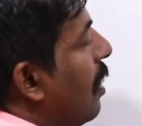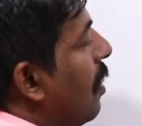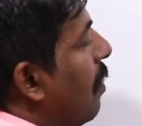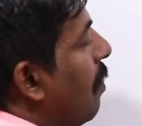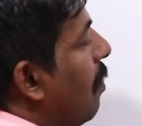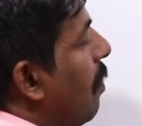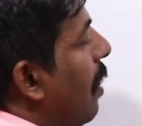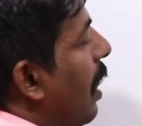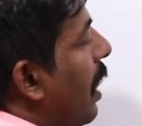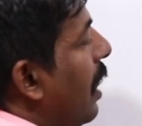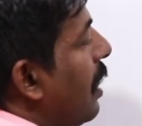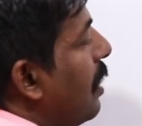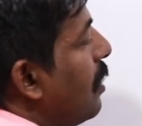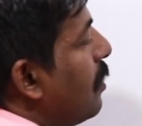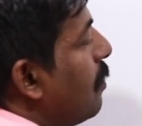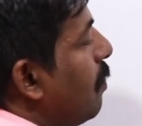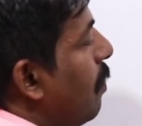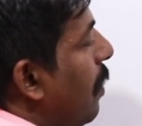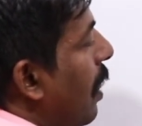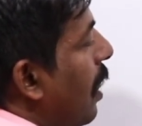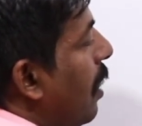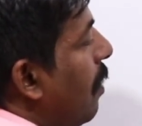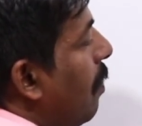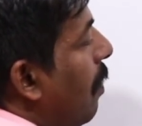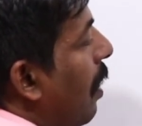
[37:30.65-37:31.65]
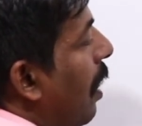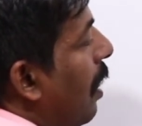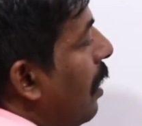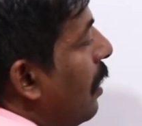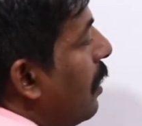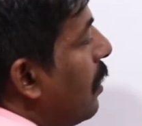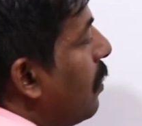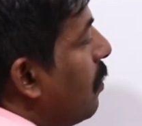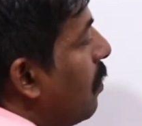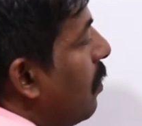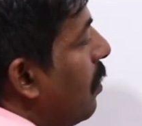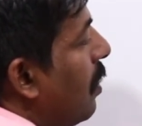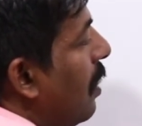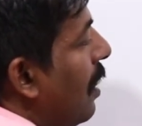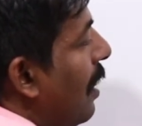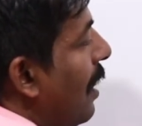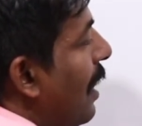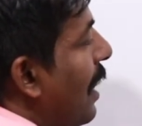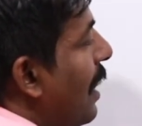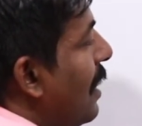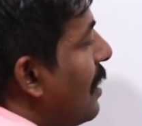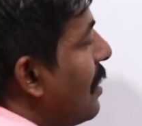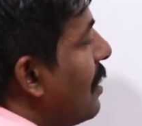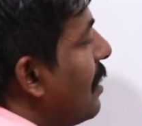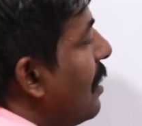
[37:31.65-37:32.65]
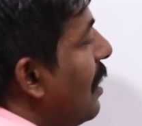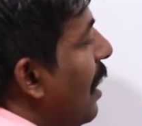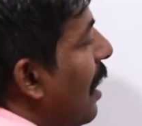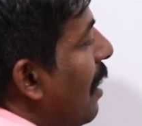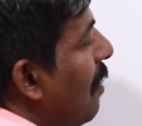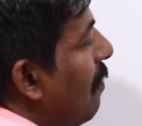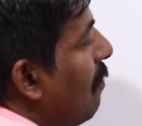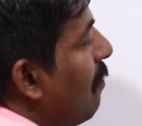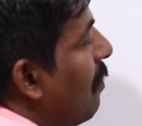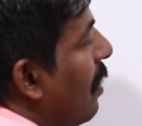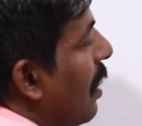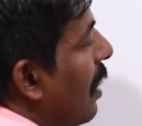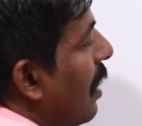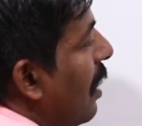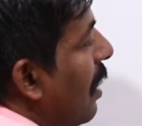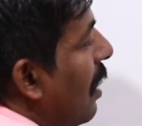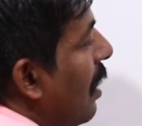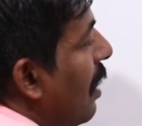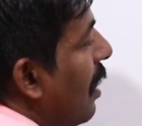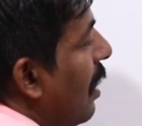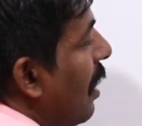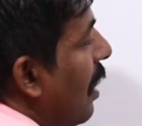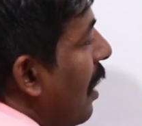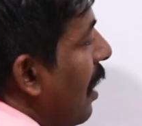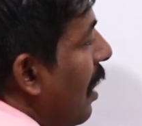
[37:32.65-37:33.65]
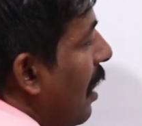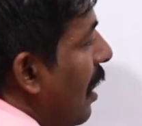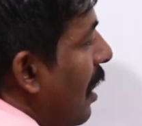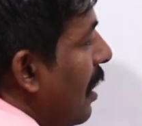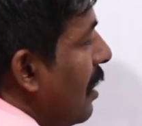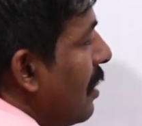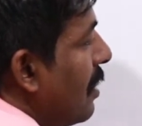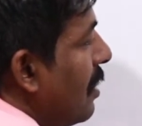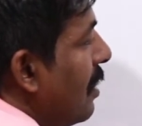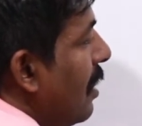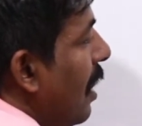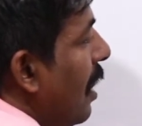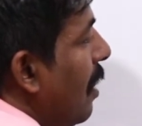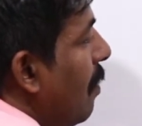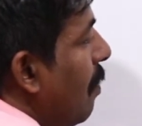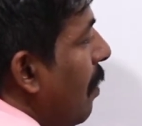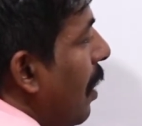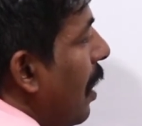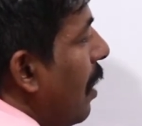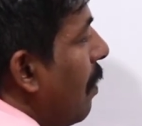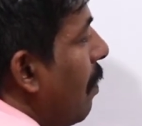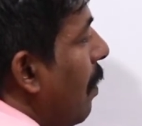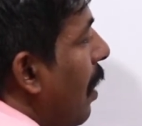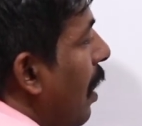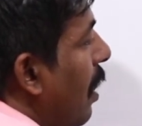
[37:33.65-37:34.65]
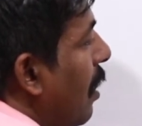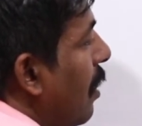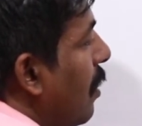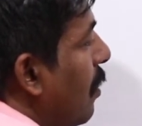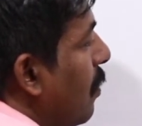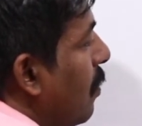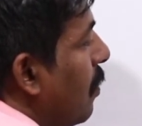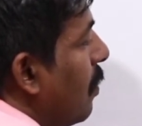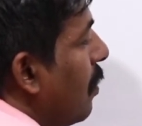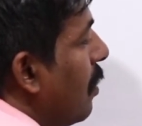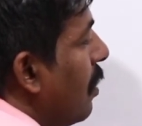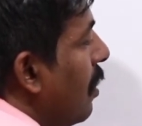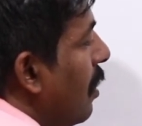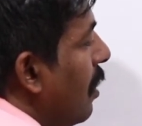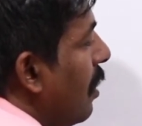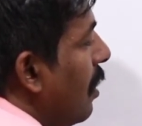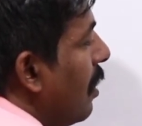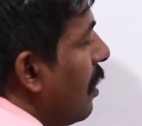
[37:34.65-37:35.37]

minus pi by 2 less than y less than pi by 2.